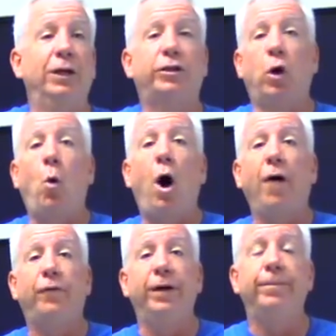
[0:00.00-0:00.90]
so
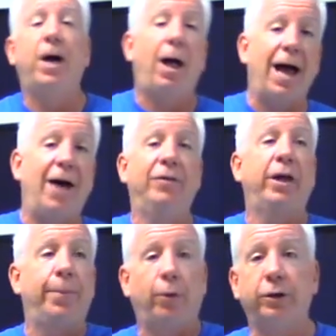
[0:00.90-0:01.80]
often, I'll have
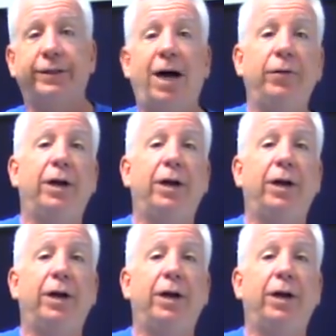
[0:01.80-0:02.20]
another person out